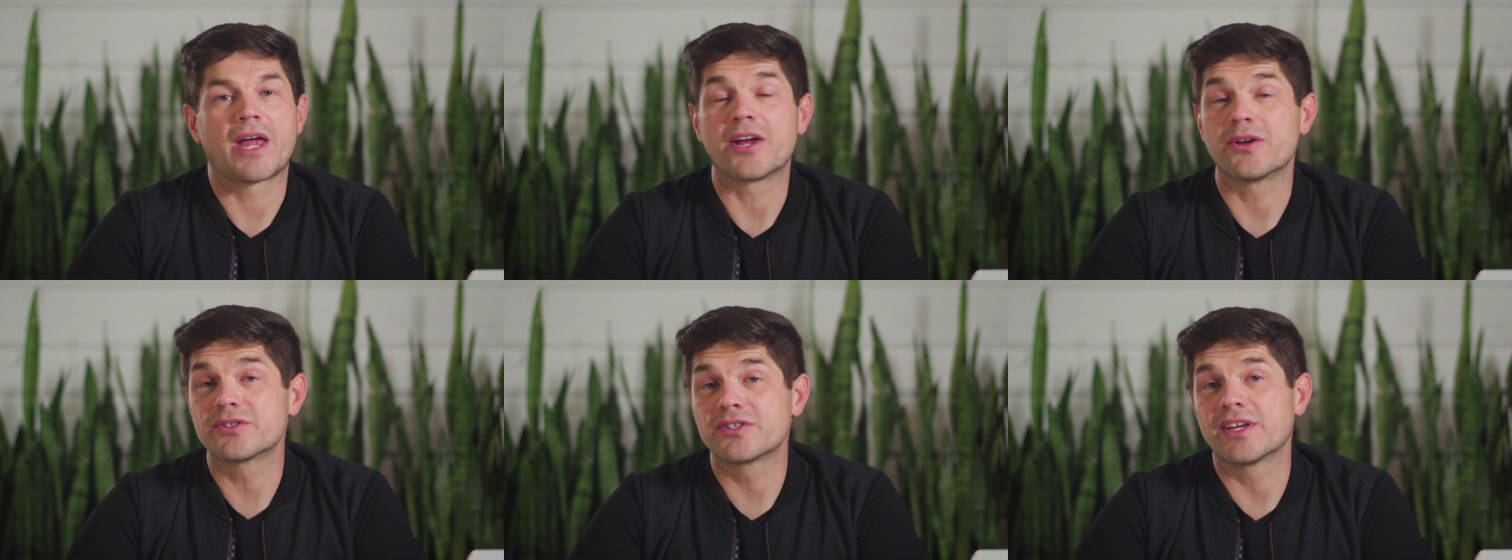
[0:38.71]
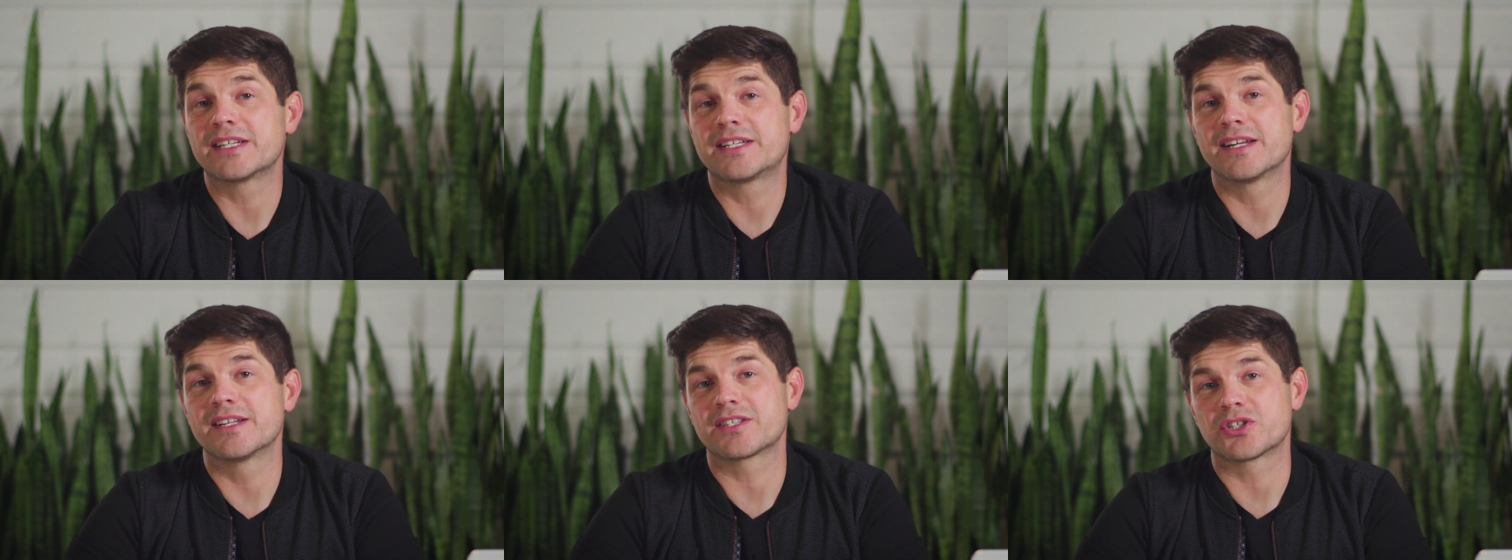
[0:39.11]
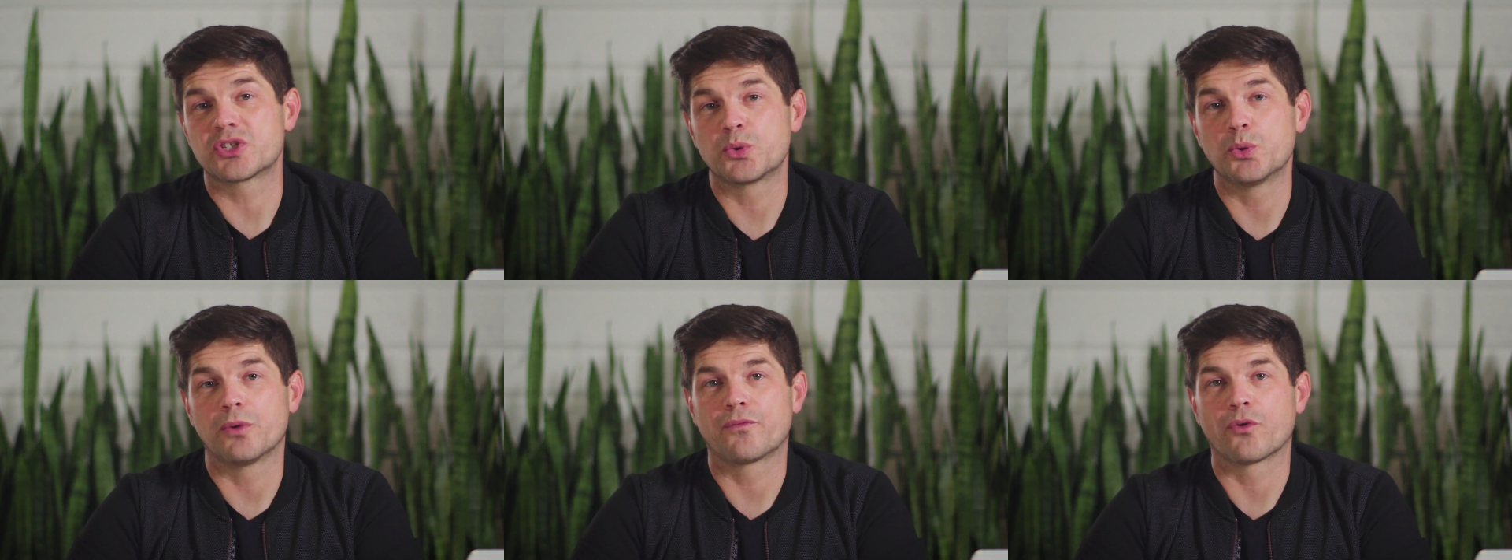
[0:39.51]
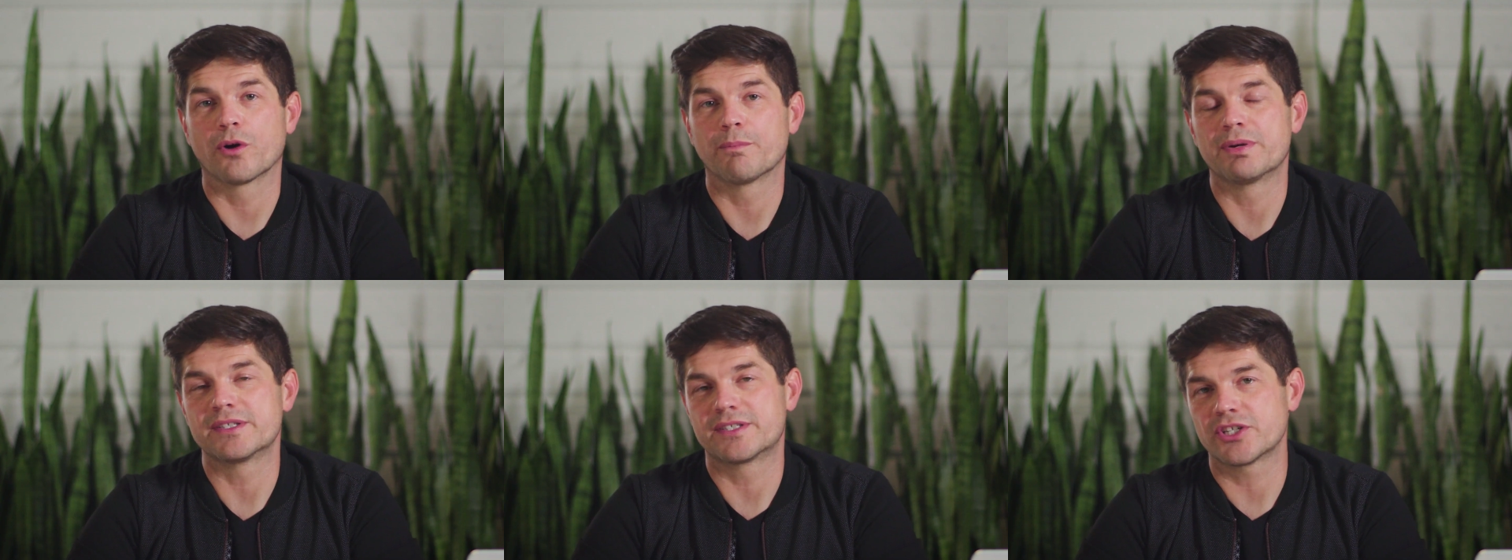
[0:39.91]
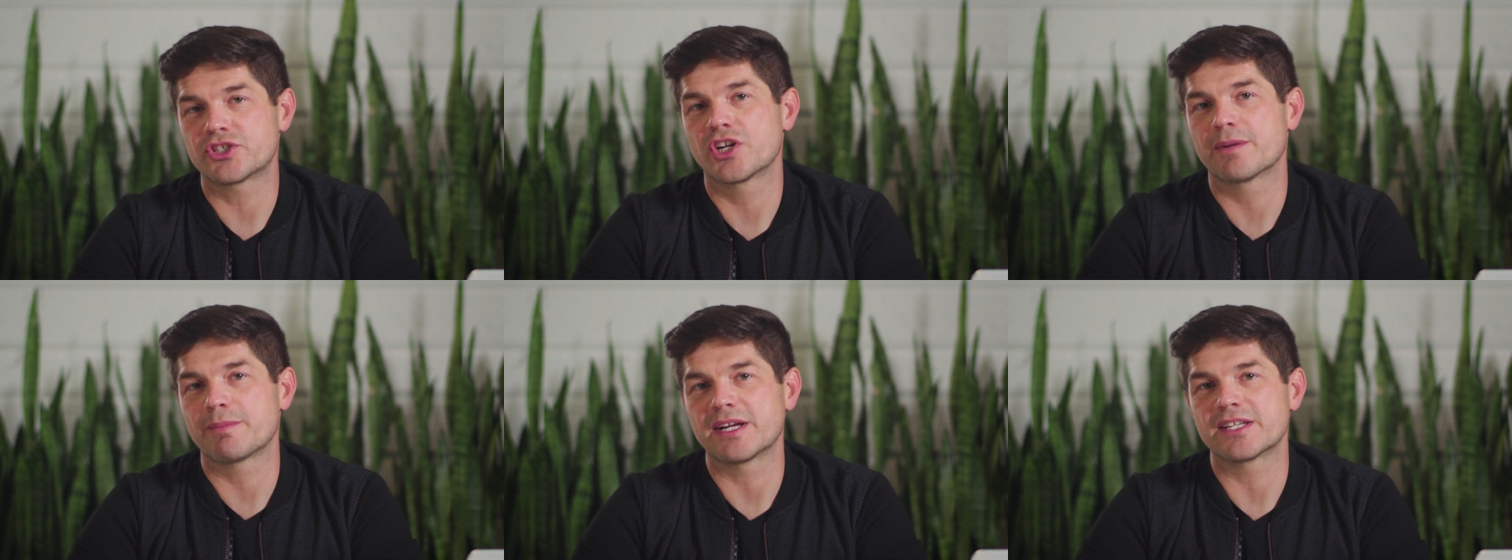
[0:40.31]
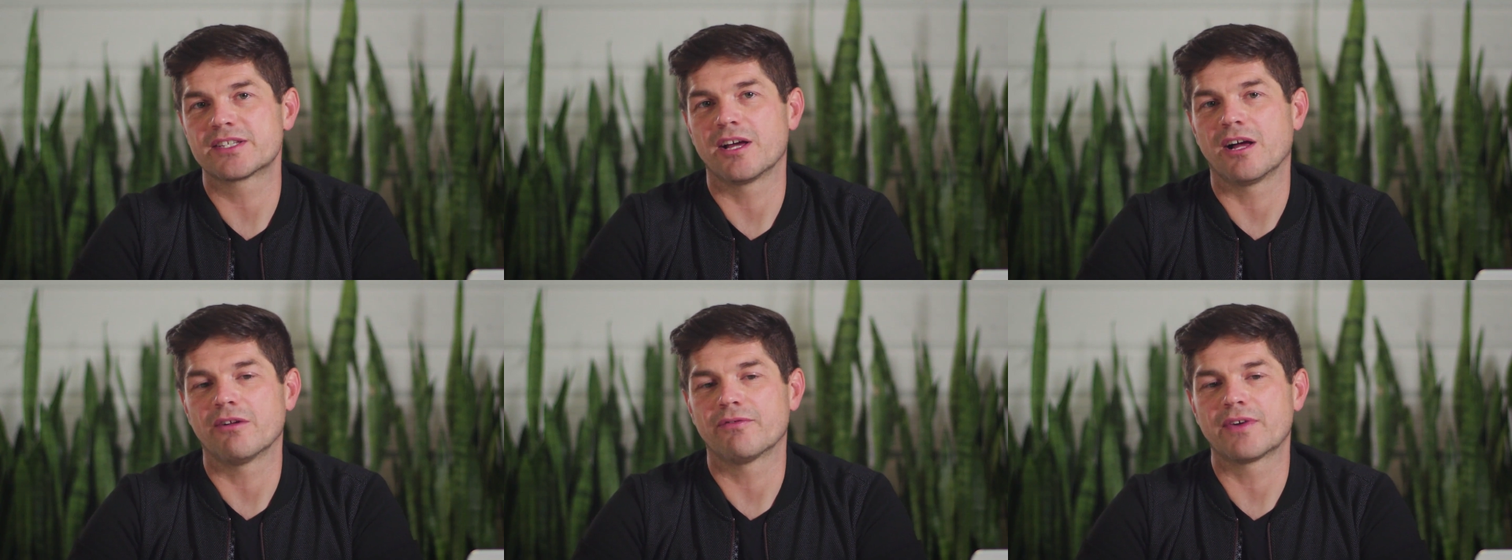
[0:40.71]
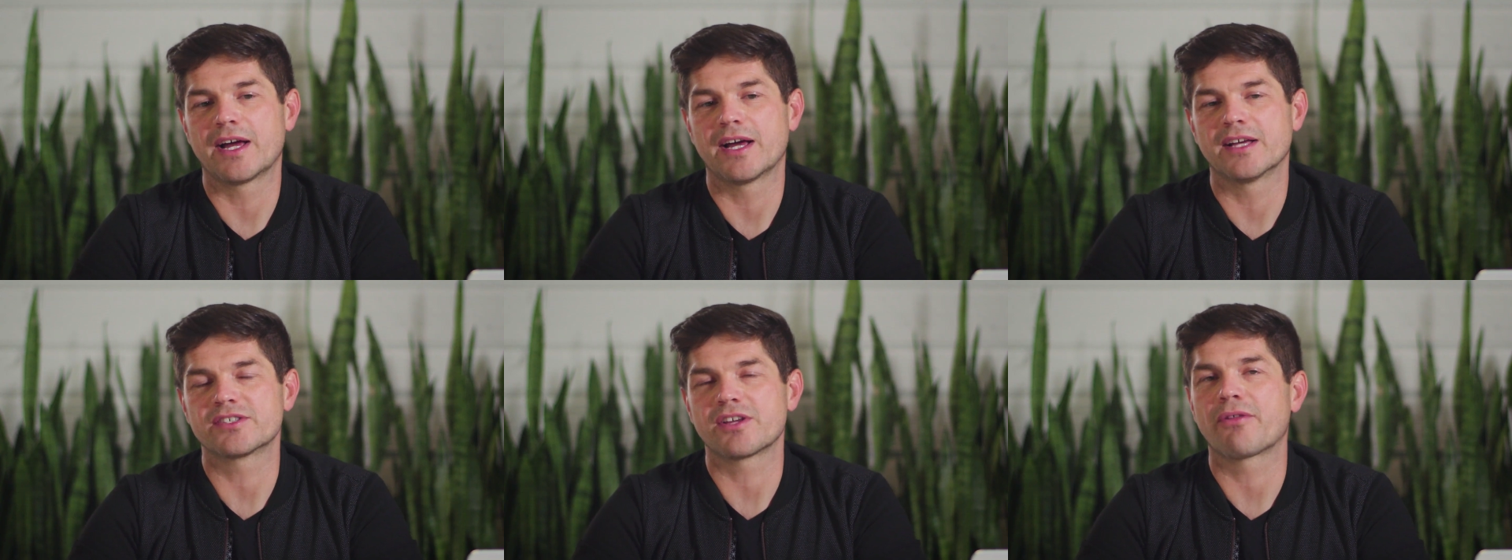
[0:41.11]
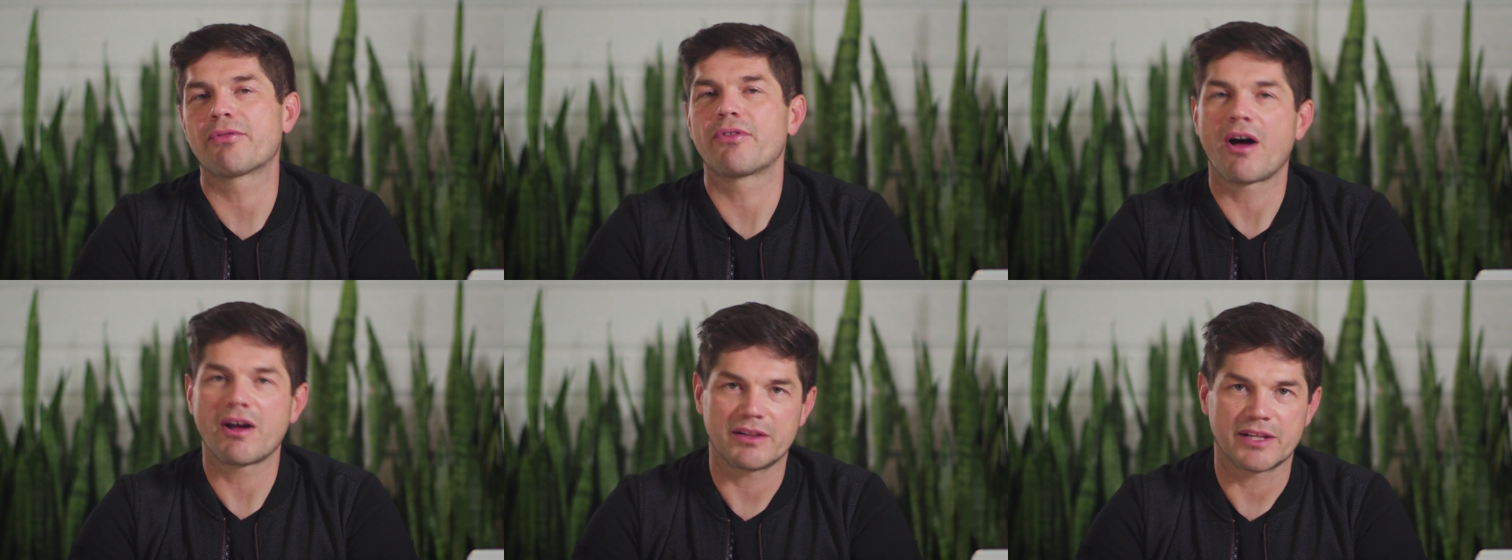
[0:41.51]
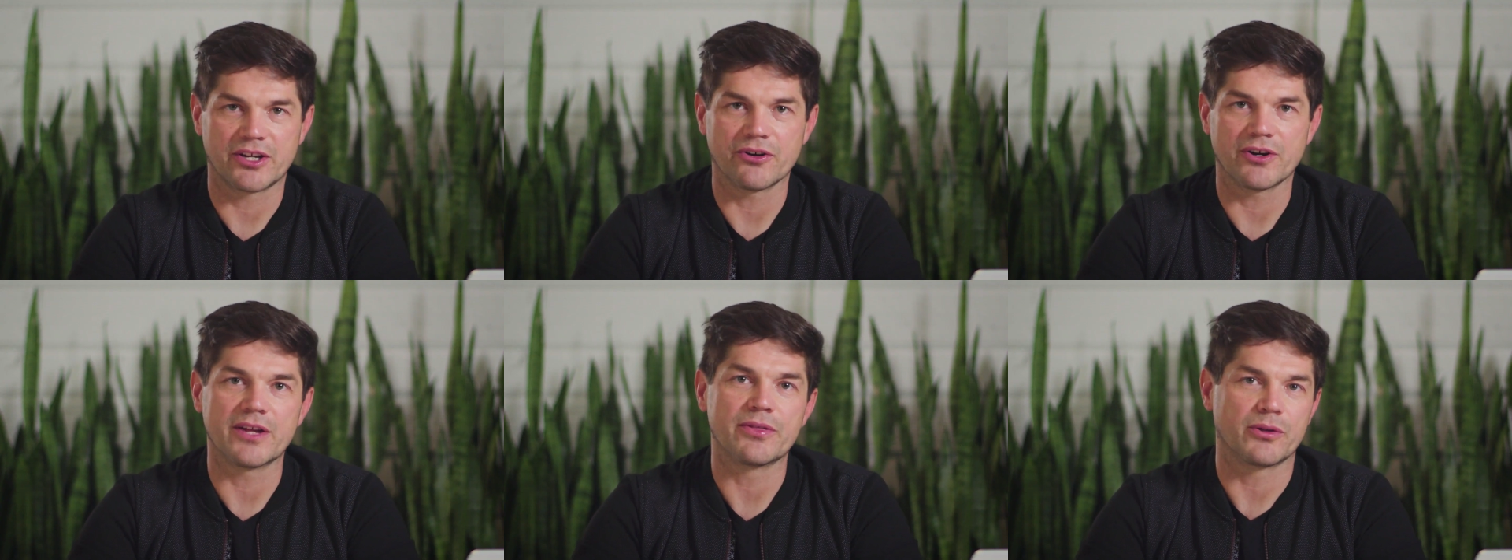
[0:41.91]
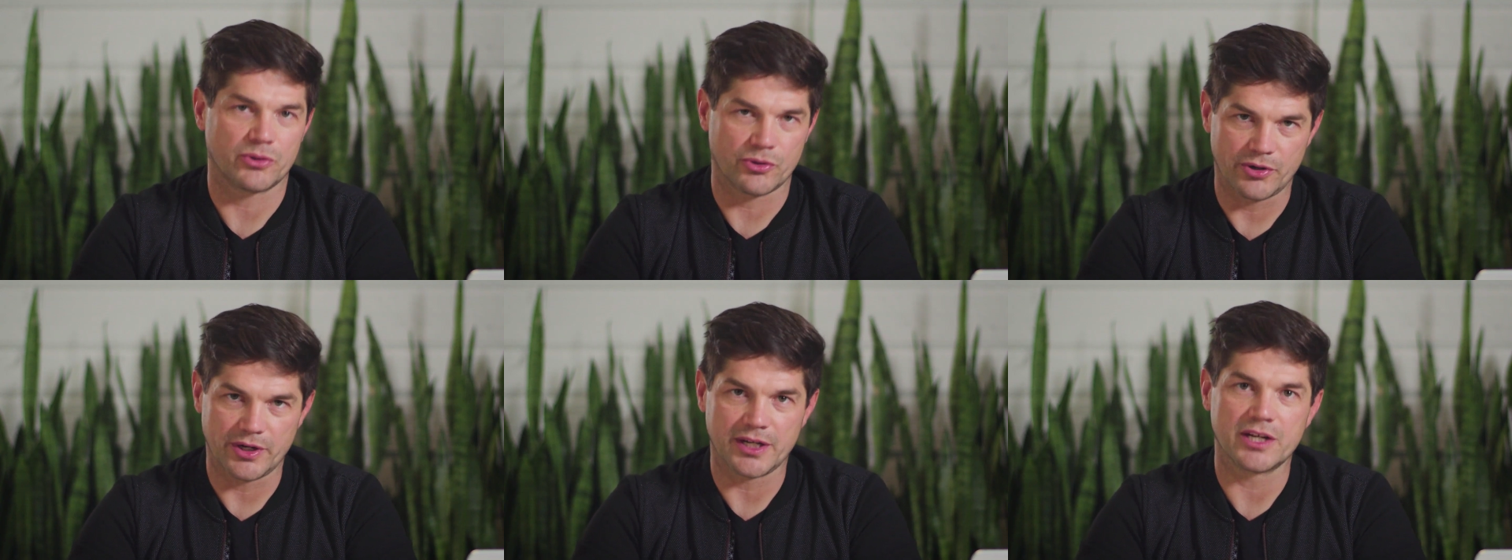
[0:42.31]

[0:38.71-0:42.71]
I use LinkedIn as a tool for positioning myself as a thought leader in the learning